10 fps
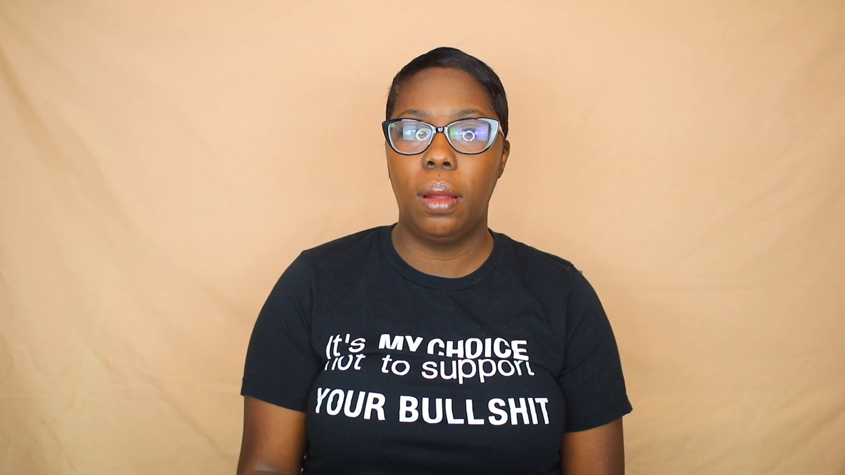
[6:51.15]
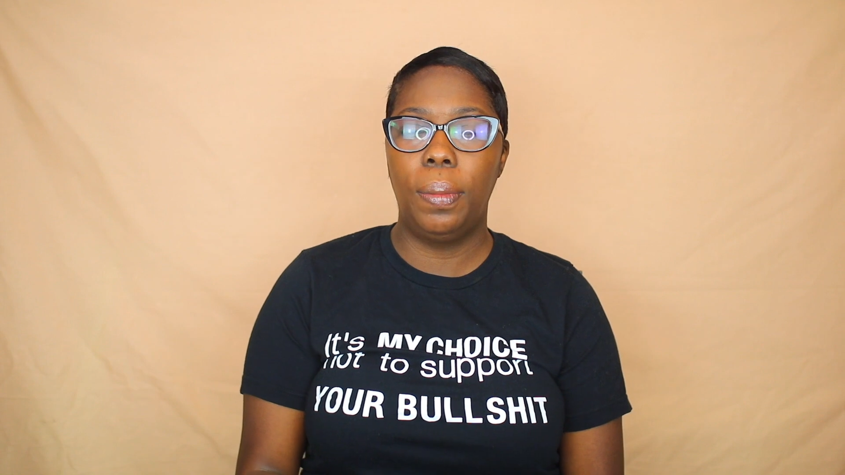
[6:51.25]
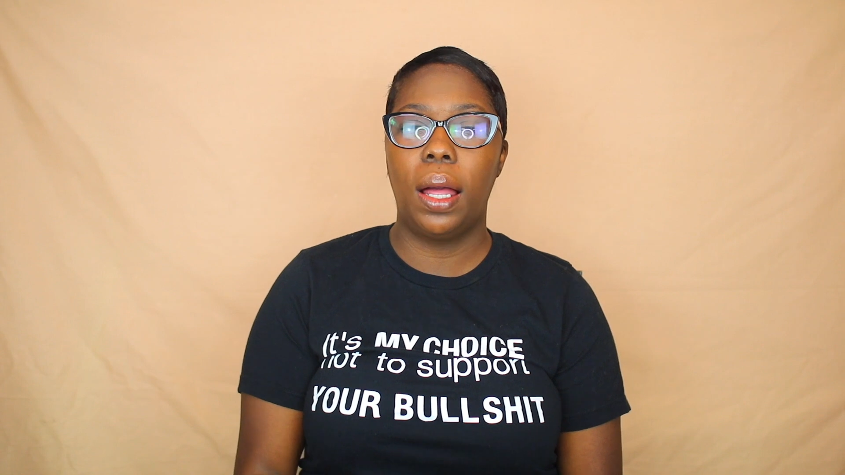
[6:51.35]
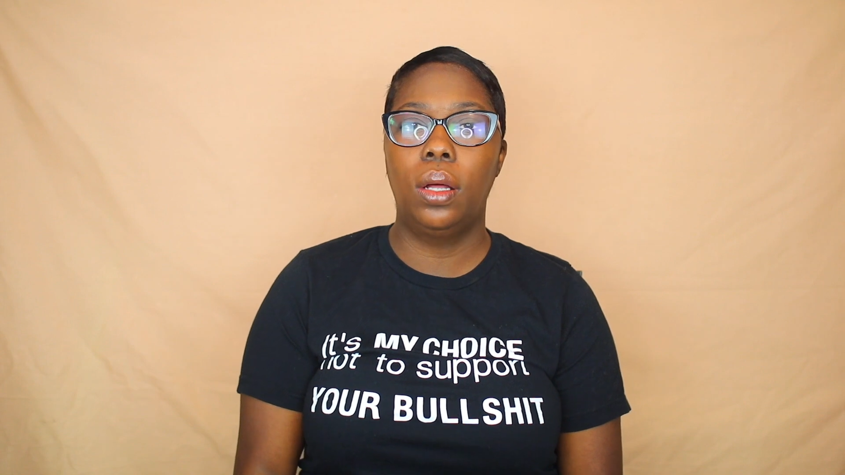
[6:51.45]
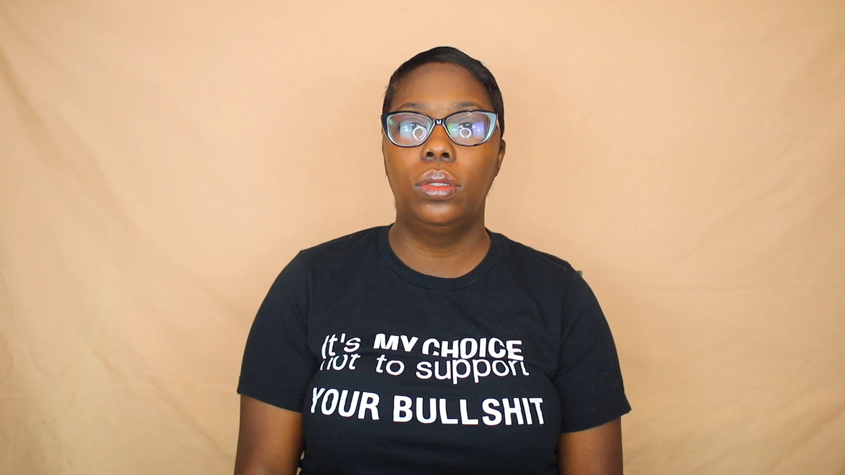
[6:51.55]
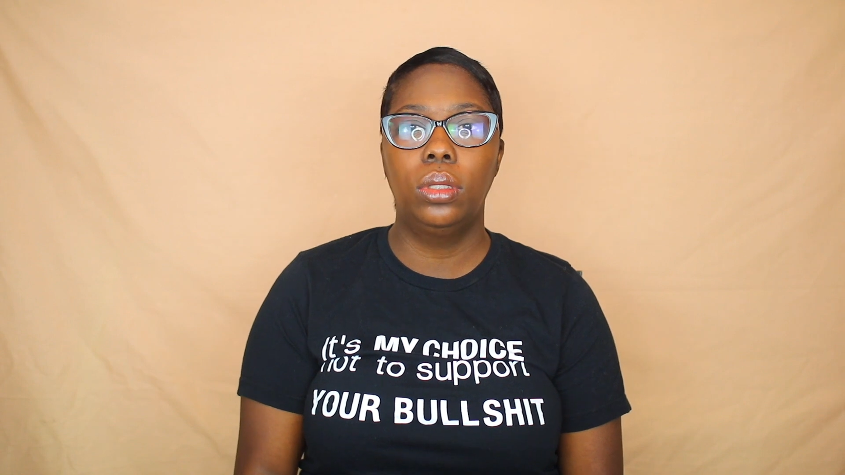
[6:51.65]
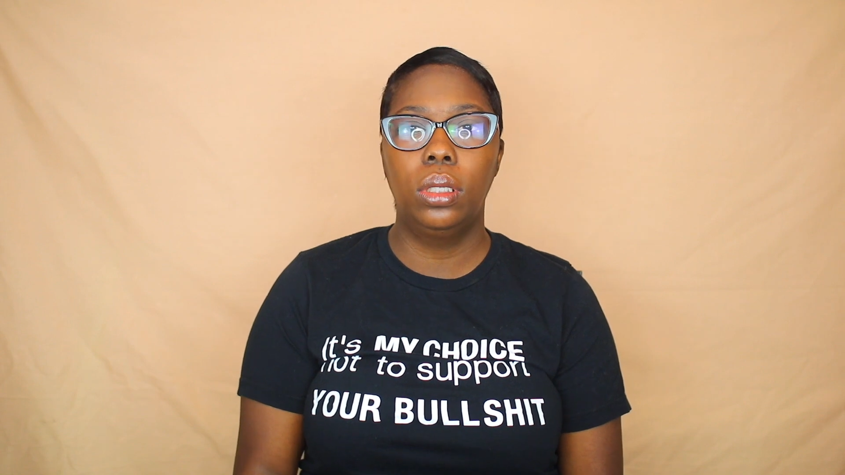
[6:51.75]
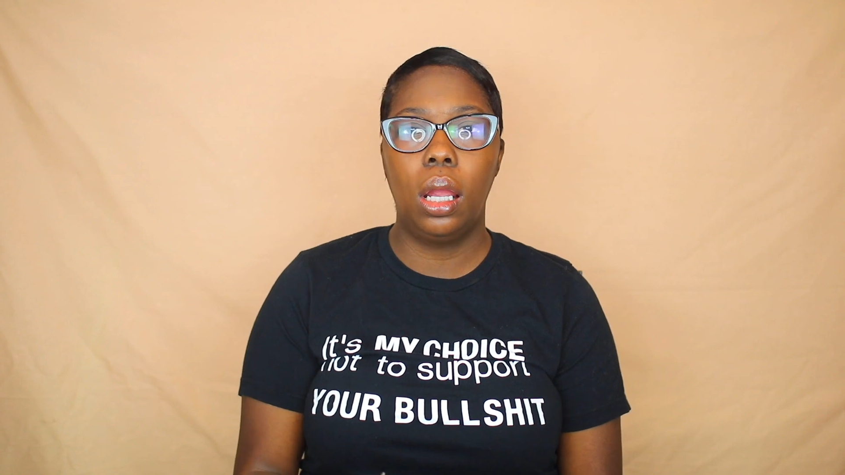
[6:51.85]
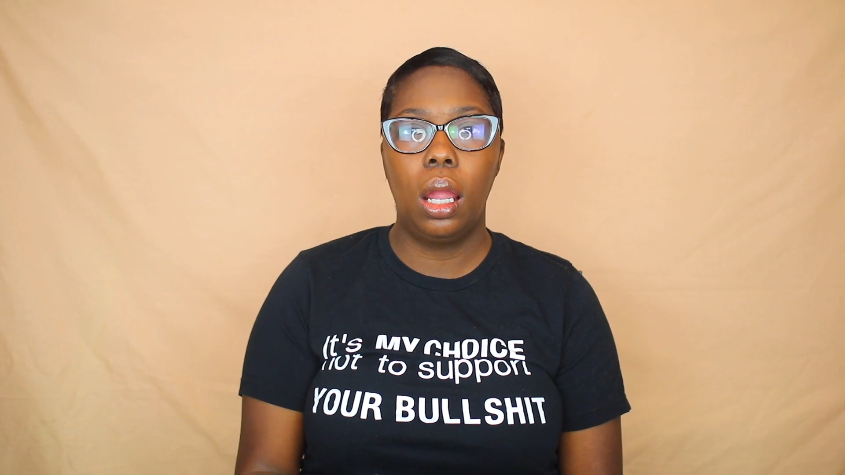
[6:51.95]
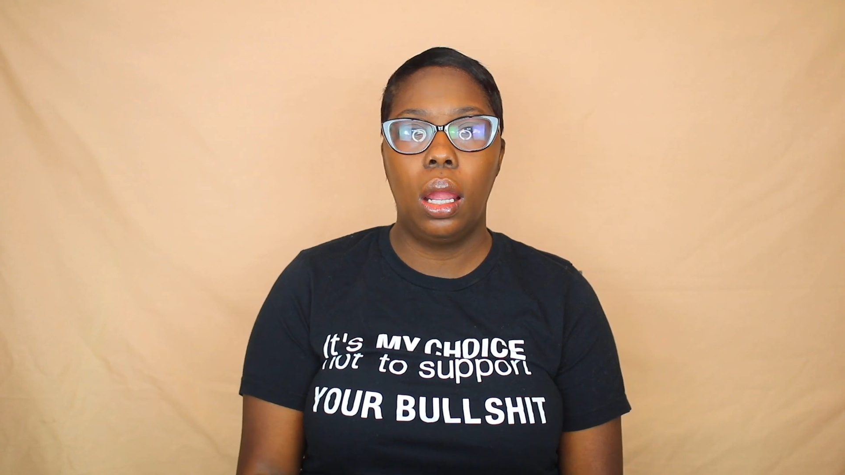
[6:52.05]
about
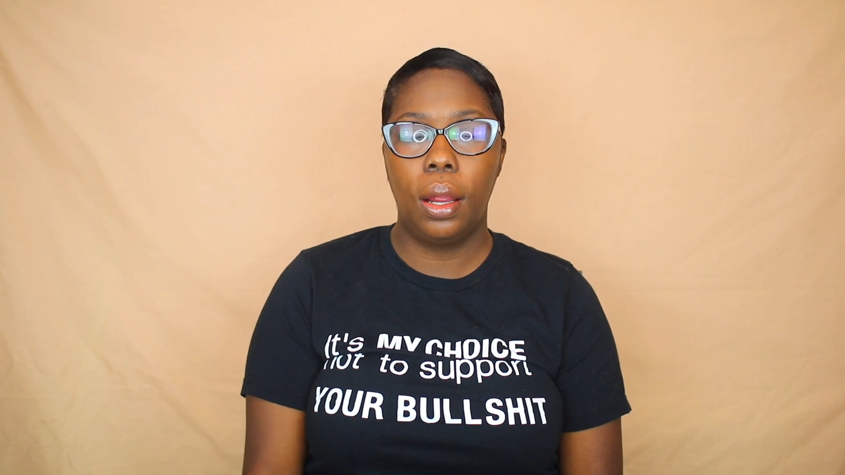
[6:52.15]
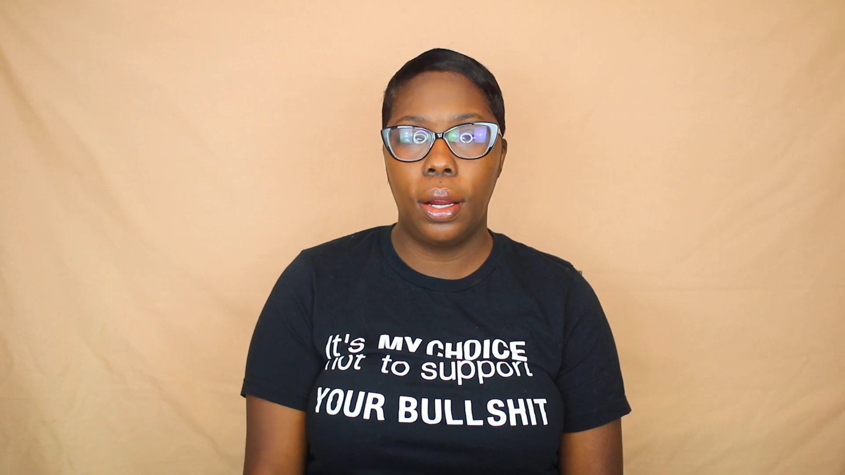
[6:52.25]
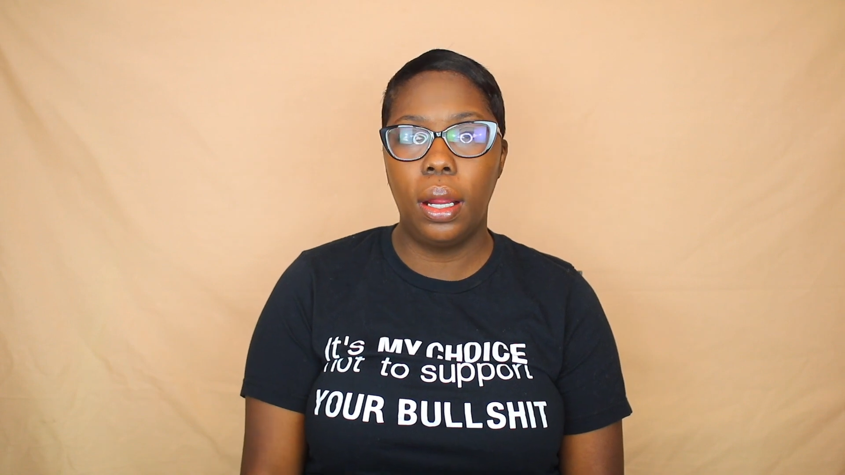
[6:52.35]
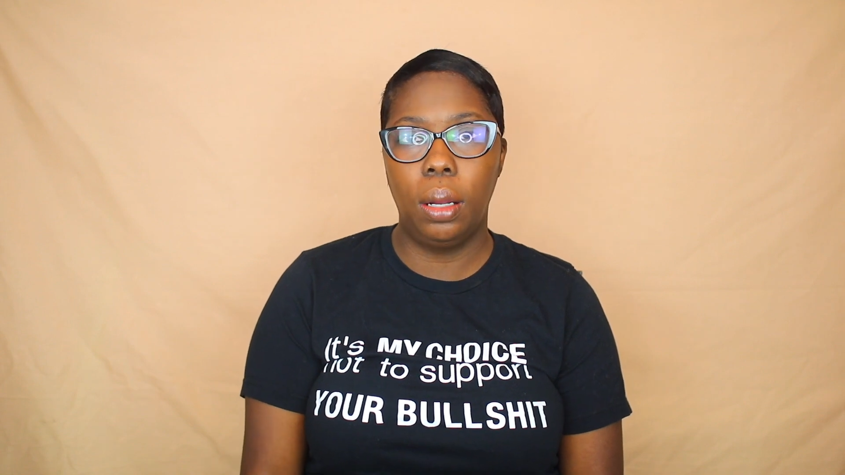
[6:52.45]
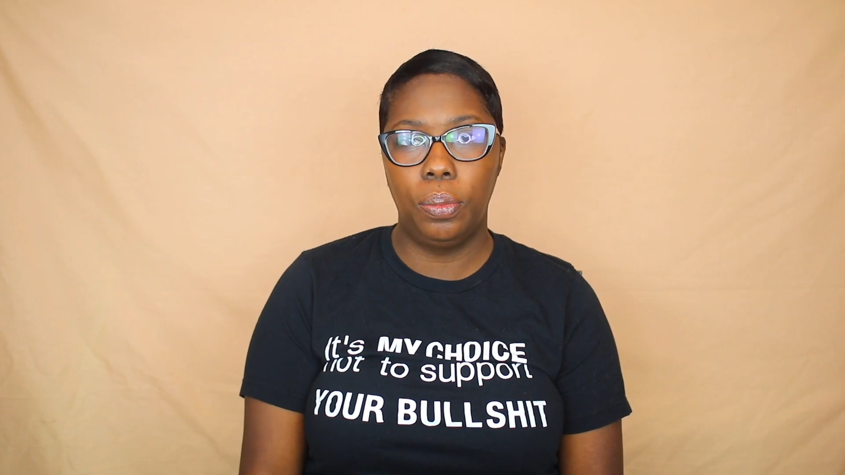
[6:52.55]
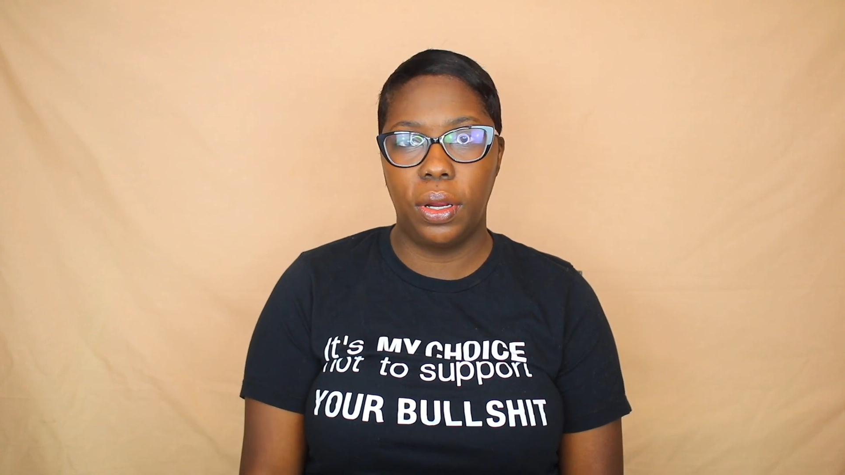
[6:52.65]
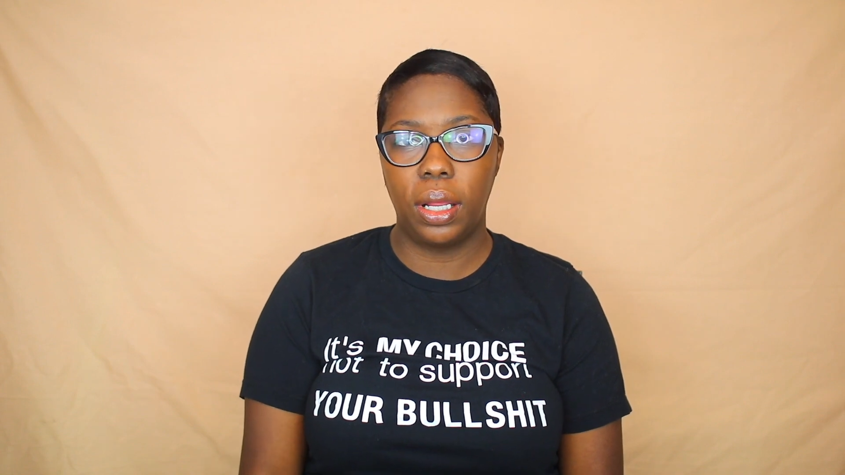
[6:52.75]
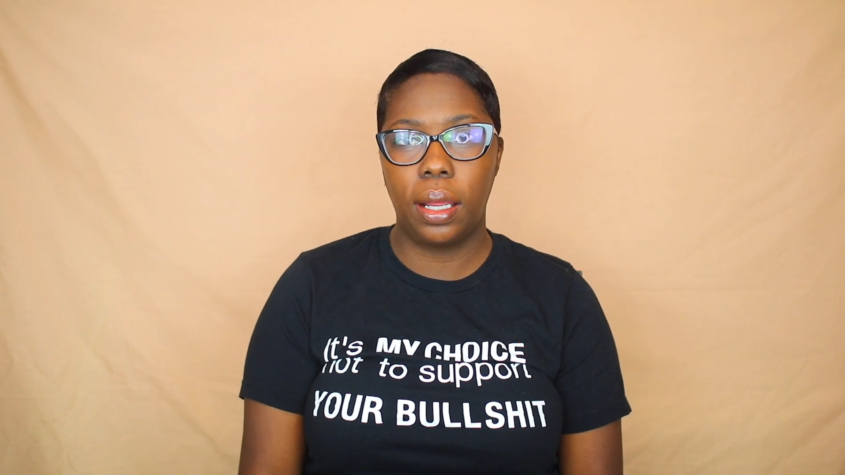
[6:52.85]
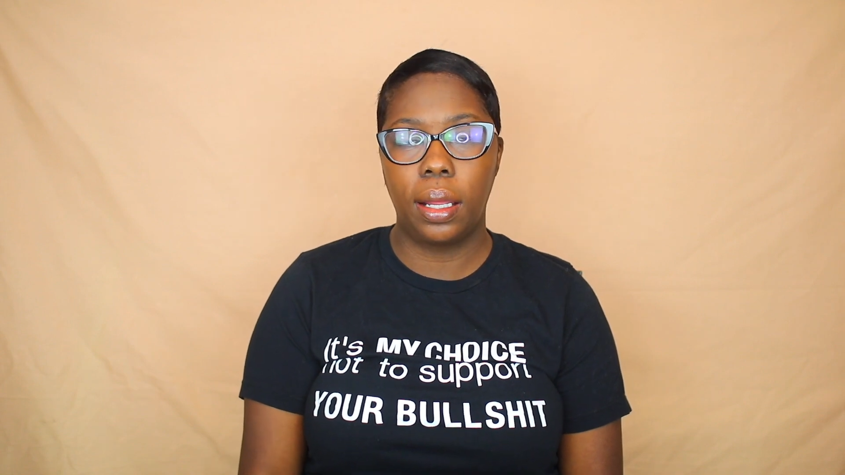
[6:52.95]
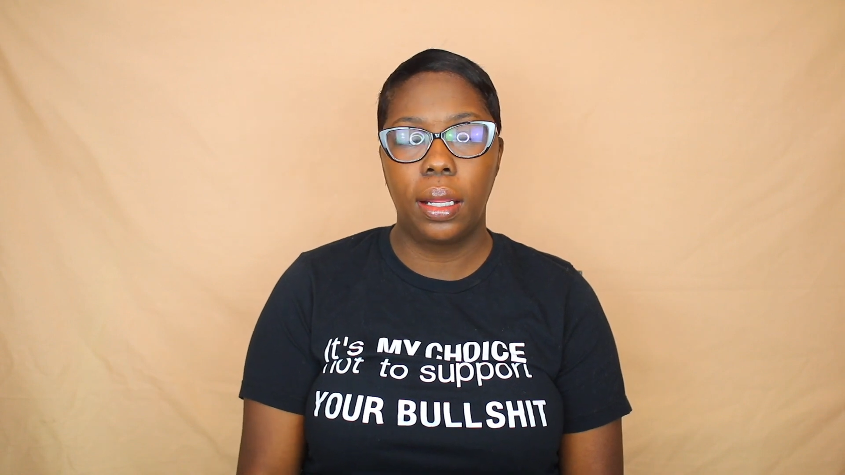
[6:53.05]
her
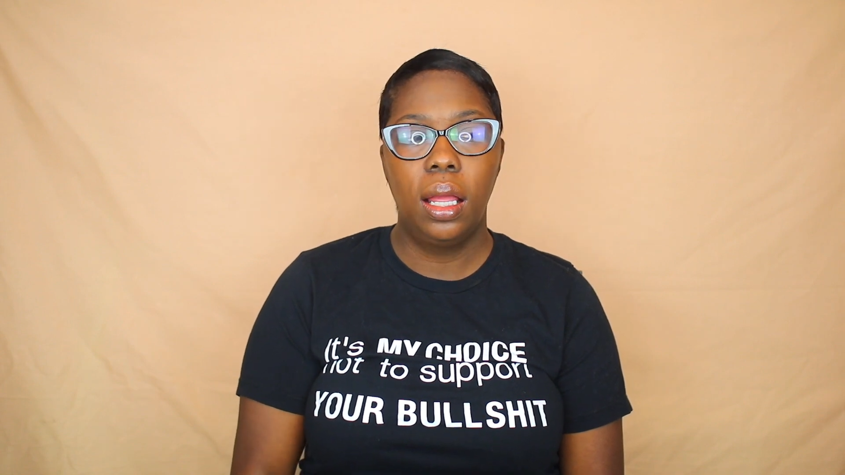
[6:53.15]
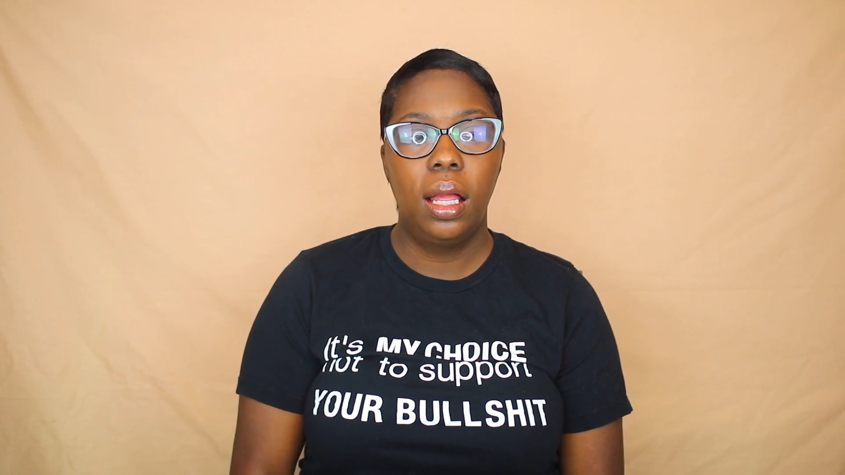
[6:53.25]
upbringing.